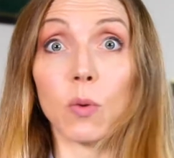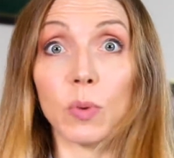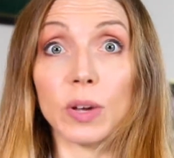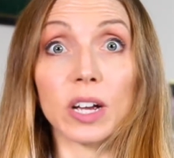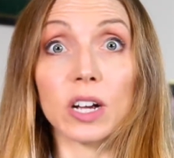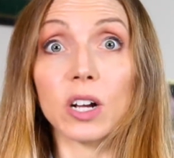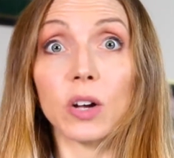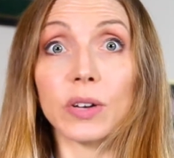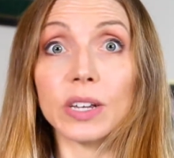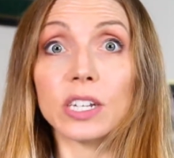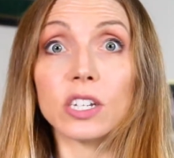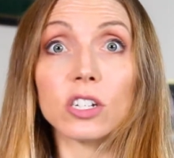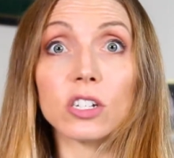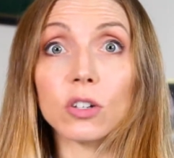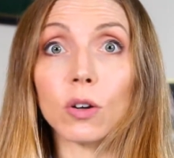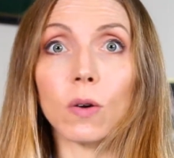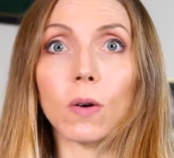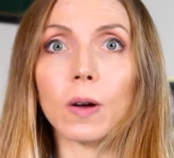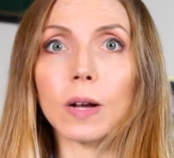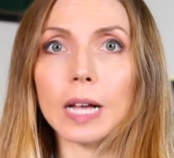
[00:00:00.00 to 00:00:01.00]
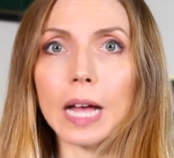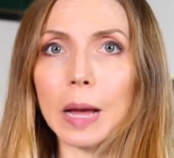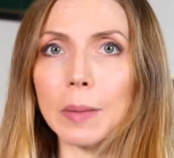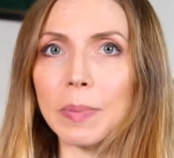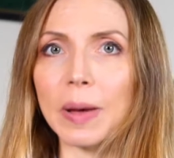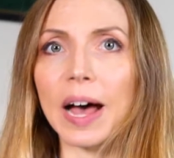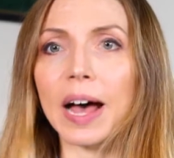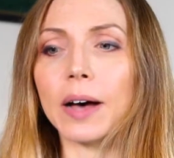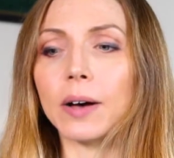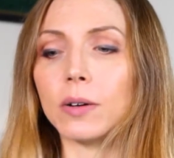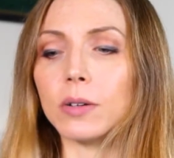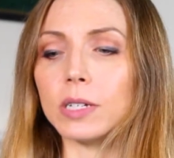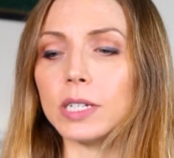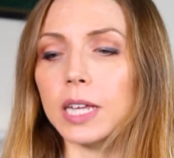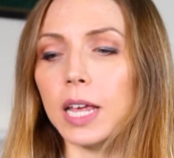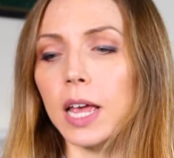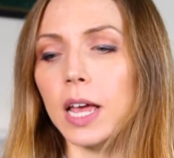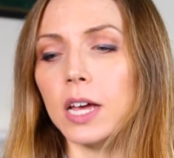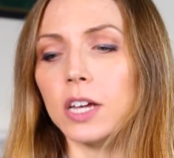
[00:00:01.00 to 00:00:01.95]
we are going to talk about